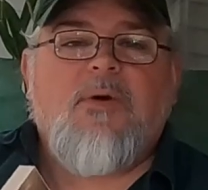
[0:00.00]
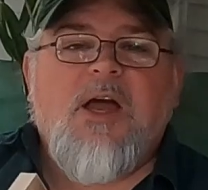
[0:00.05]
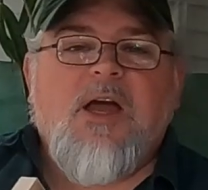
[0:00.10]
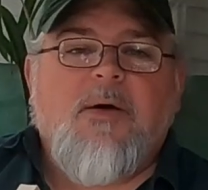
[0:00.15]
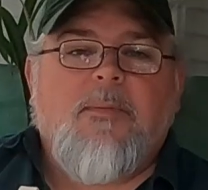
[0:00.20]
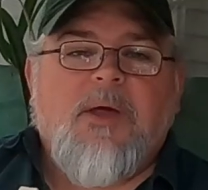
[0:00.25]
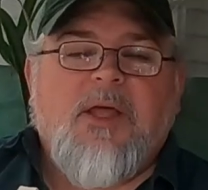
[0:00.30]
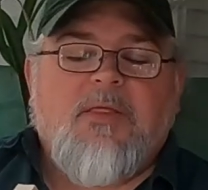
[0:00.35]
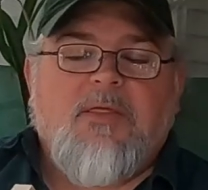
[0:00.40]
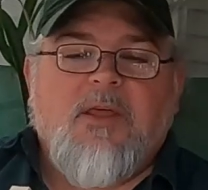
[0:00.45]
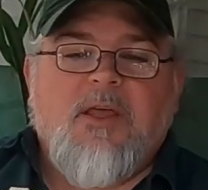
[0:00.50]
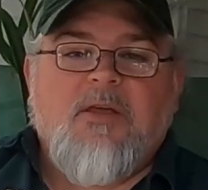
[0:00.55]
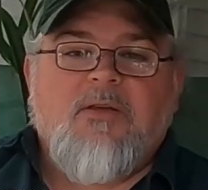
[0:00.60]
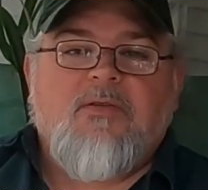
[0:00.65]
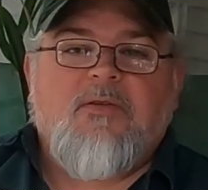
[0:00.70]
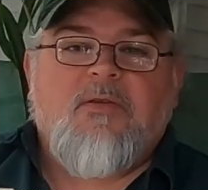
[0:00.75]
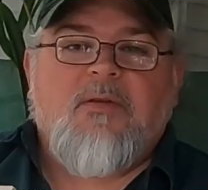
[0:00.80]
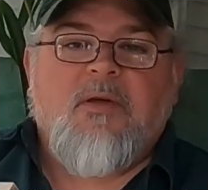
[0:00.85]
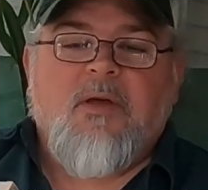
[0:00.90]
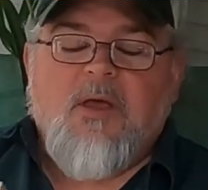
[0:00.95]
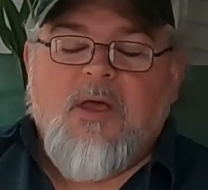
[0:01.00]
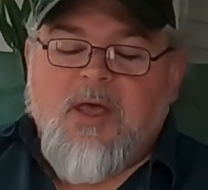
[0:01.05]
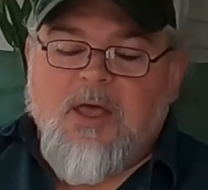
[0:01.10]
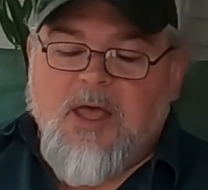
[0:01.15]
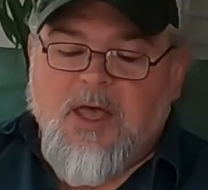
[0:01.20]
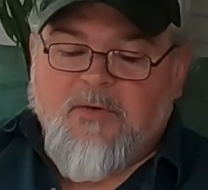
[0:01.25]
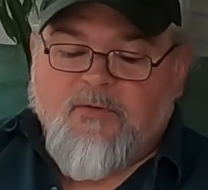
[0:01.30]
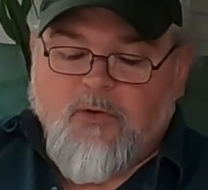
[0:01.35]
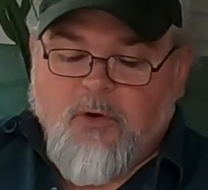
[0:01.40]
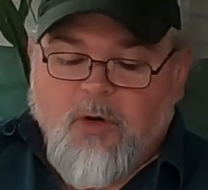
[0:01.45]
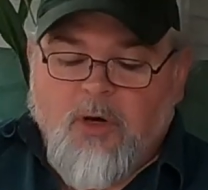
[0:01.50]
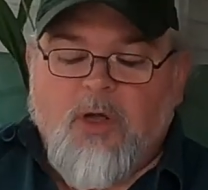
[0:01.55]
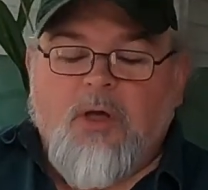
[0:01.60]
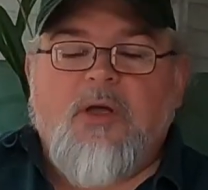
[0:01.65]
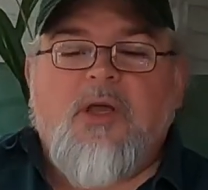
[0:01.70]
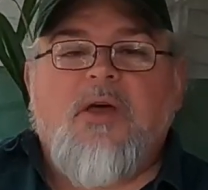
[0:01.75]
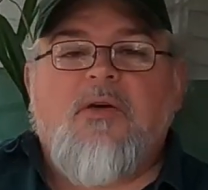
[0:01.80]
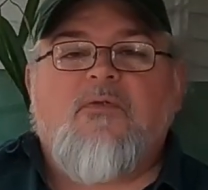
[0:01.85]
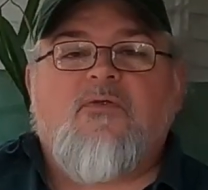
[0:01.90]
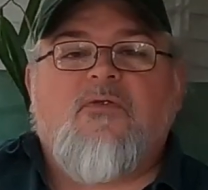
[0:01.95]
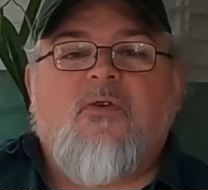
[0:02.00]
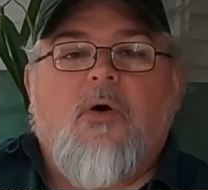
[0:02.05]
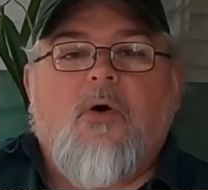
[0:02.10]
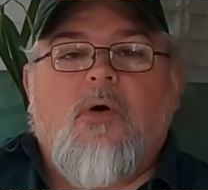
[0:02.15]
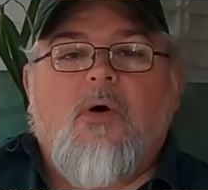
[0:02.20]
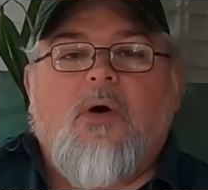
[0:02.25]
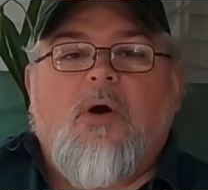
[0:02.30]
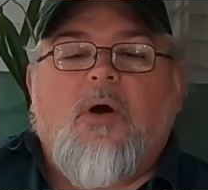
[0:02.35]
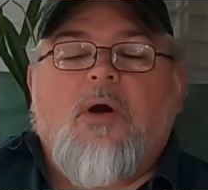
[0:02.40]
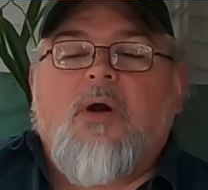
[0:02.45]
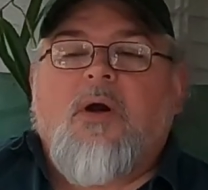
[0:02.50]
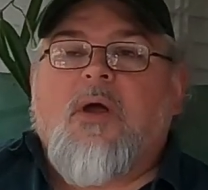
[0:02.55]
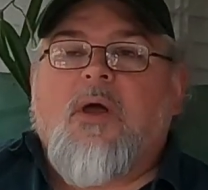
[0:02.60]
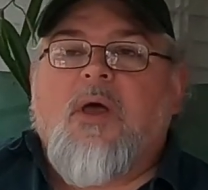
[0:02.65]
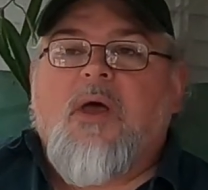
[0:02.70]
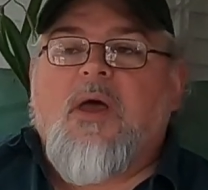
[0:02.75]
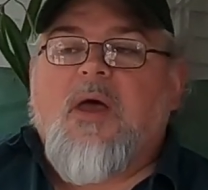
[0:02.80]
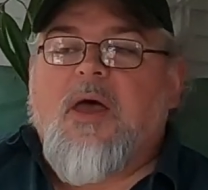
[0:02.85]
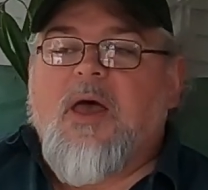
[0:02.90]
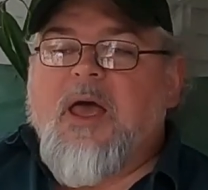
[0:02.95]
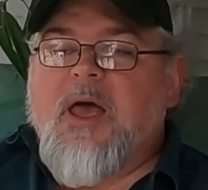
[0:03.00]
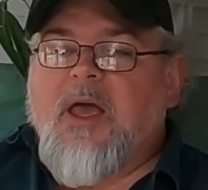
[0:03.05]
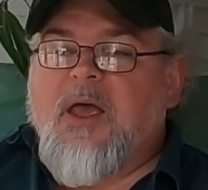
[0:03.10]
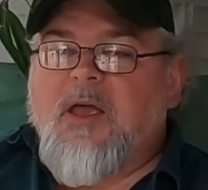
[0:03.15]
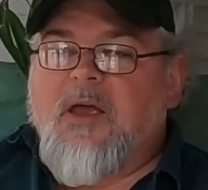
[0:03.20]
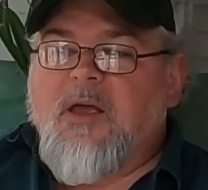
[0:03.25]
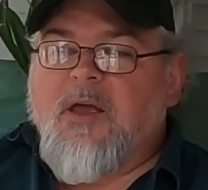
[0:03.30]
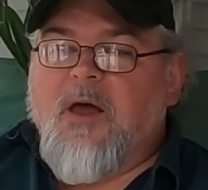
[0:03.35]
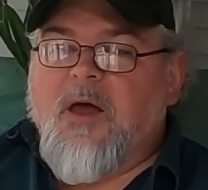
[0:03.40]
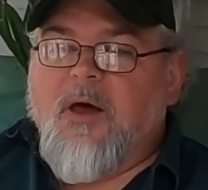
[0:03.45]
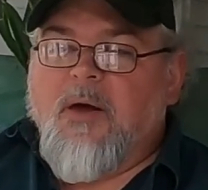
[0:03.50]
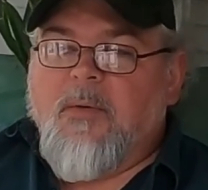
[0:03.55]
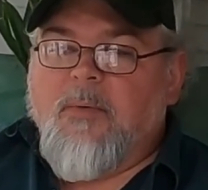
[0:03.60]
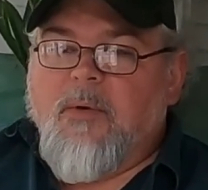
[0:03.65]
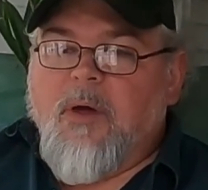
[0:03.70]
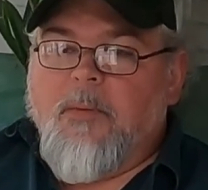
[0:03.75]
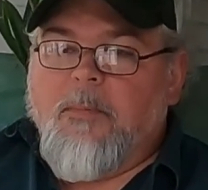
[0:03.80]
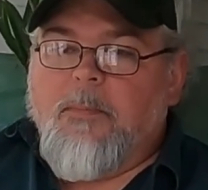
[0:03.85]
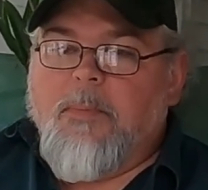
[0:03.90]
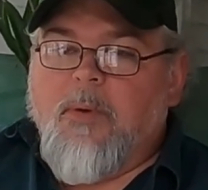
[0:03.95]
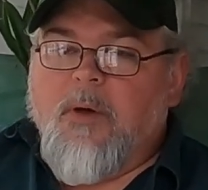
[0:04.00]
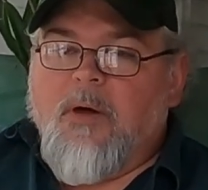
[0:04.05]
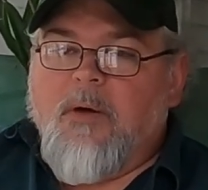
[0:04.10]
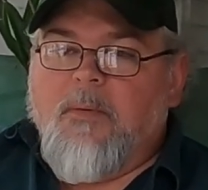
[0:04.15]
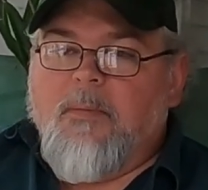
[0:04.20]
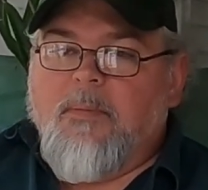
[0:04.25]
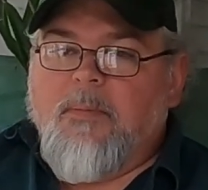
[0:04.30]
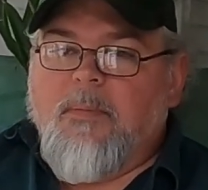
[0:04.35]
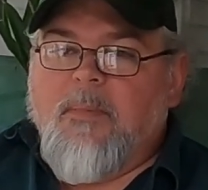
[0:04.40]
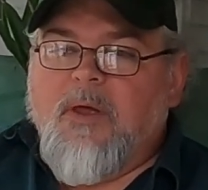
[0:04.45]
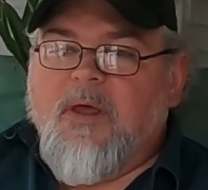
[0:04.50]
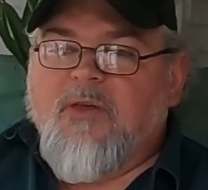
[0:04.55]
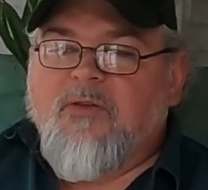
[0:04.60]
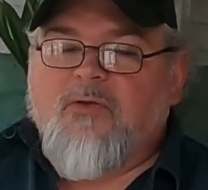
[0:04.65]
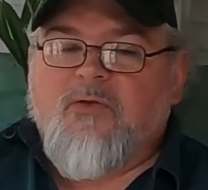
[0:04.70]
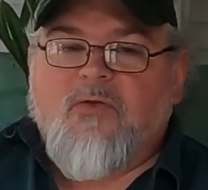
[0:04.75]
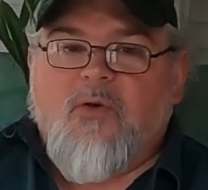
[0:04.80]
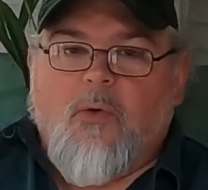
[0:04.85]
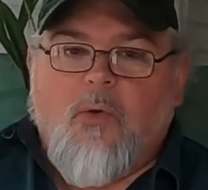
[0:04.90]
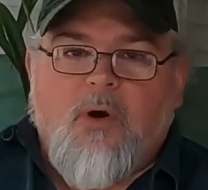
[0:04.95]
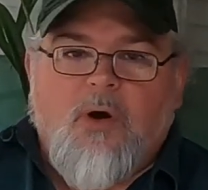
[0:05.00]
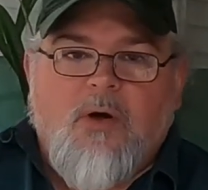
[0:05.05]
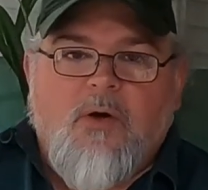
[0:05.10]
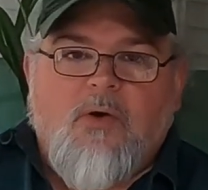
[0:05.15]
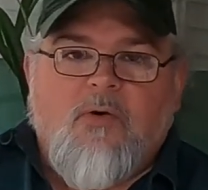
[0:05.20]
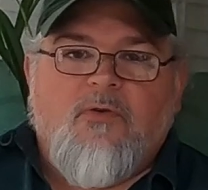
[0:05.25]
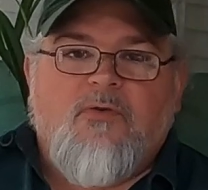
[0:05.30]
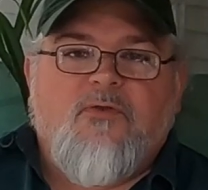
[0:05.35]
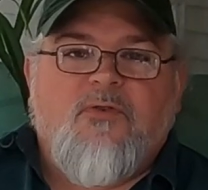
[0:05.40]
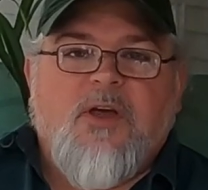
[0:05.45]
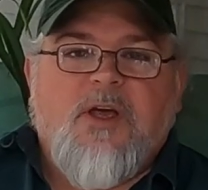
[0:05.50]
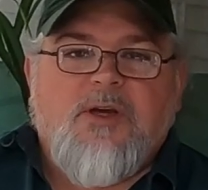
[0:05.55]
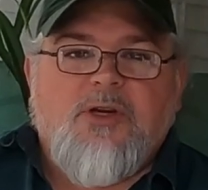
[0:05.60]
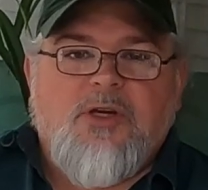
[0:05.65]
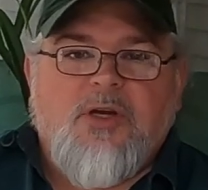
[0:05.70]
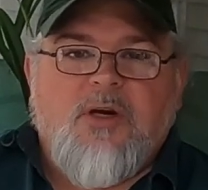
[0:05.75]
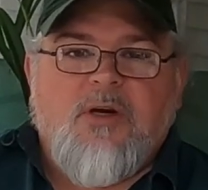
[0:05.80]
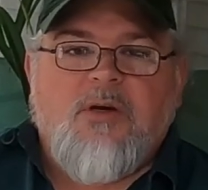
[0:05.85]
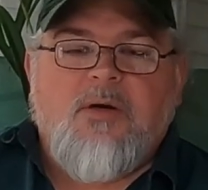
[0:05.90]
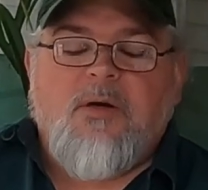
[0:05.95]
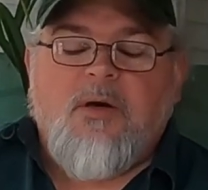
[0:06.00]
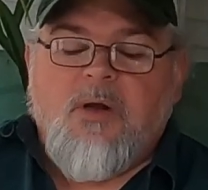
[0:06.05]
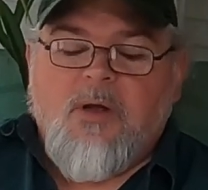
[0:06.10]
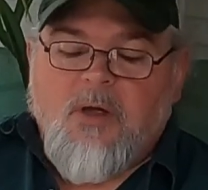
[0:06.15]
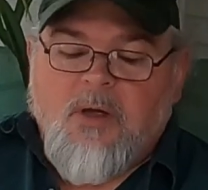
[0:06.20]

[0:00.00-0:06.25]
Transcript: recommend these if you're looking for a historical fiction